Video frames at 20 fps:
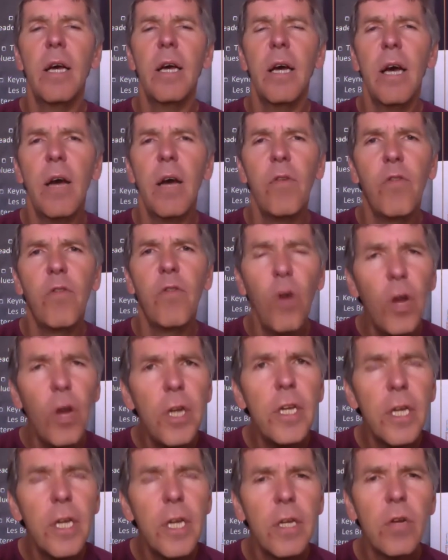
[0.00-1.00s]

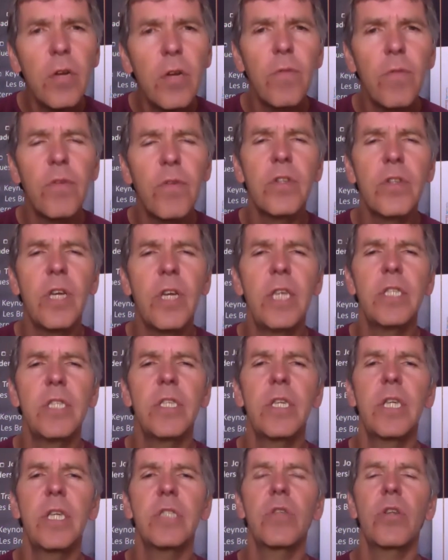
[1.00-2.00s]
avoiding
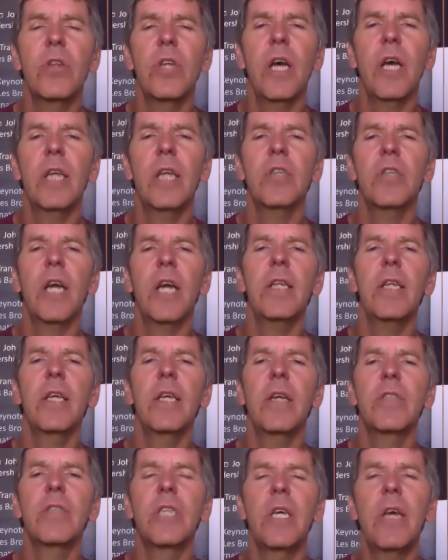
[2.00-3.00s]
confrontation is not the answer either.
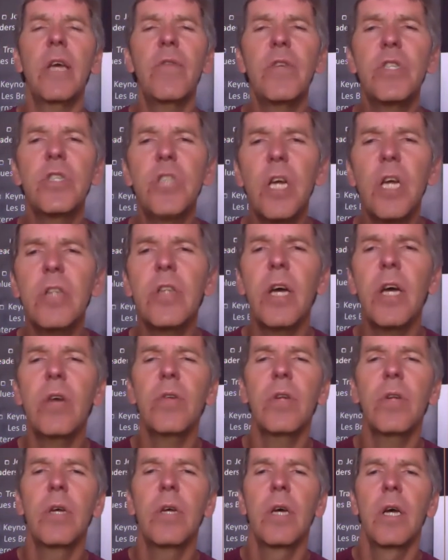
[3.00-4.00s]
If we shut
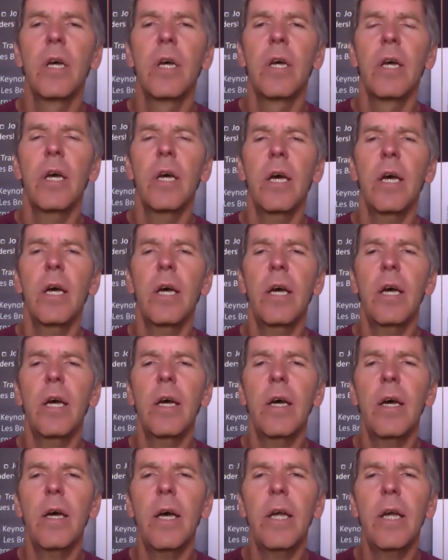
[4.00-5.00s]
down
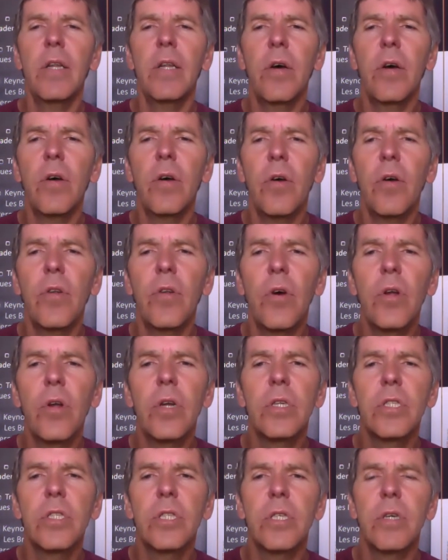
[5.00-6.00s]
and on
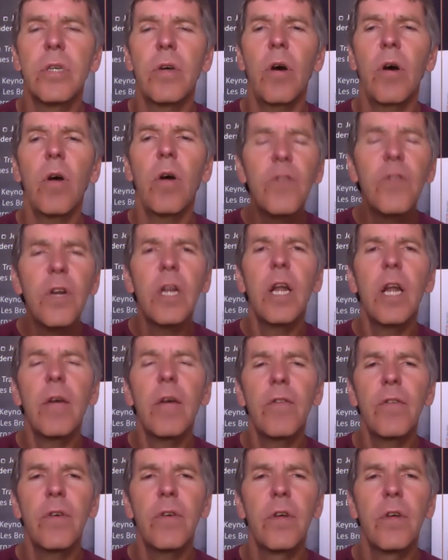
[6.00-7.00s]
others often
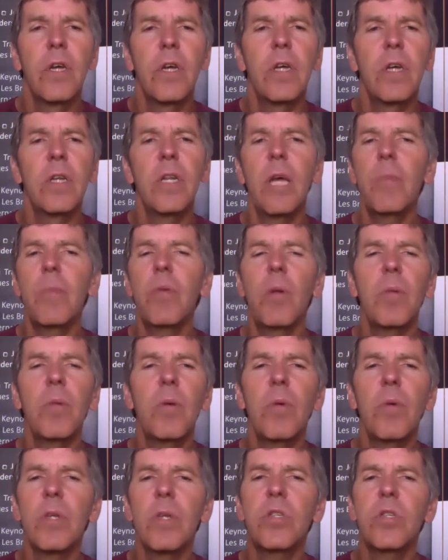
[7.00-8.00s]
enough, they
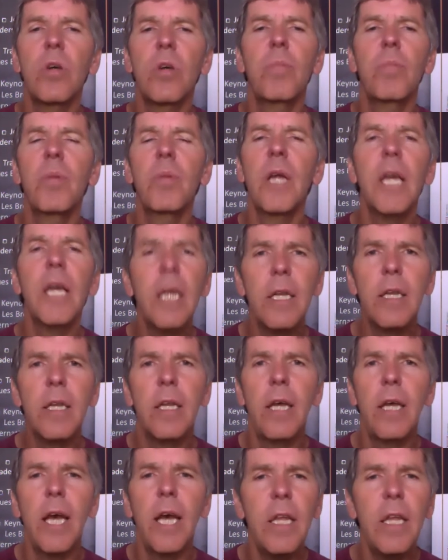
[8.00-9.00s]
probably will stop
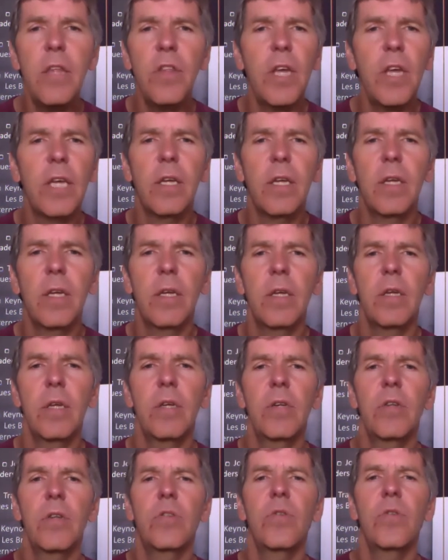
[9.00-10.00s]
bringing anything
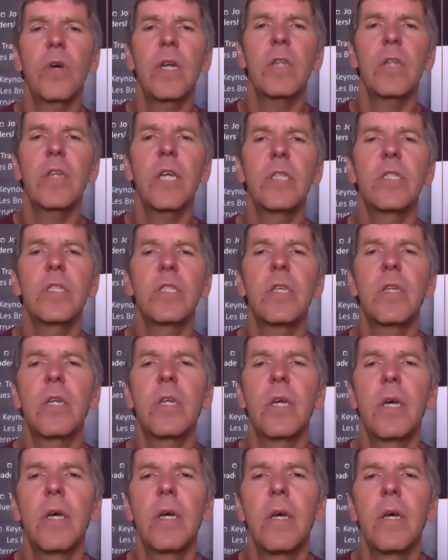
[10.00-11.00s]
to our
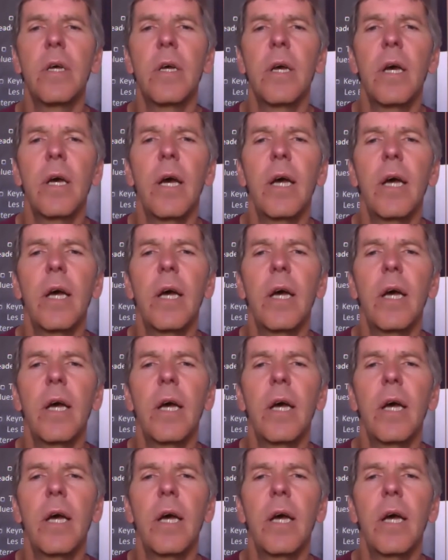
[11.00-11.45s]
attention, and